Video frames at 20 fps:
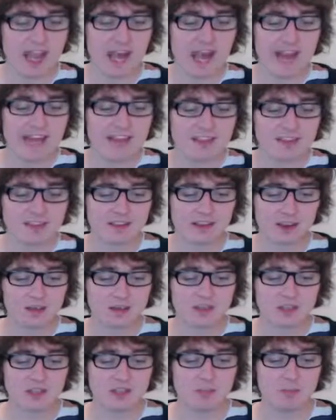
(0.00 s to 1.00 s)
eighth
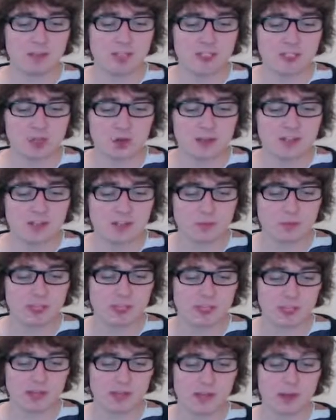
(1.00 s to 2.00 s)
notes can be joined to
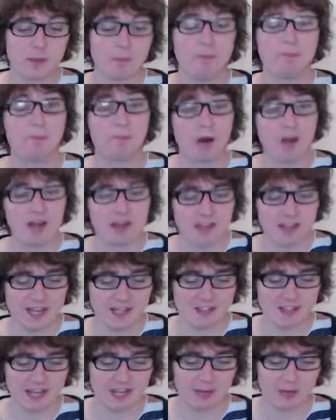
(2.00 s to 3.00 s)
each other by their
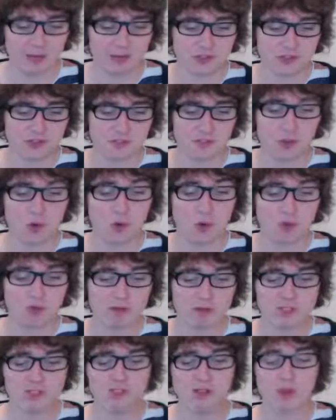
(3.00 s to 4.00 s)
tails, or
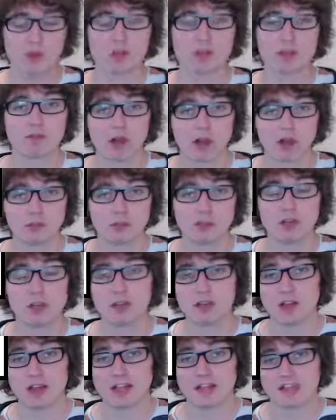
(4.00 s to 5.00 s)
written on their own
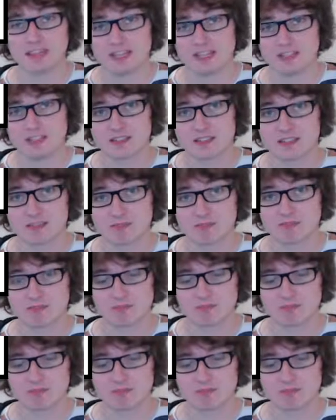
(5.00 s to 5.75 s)
like this.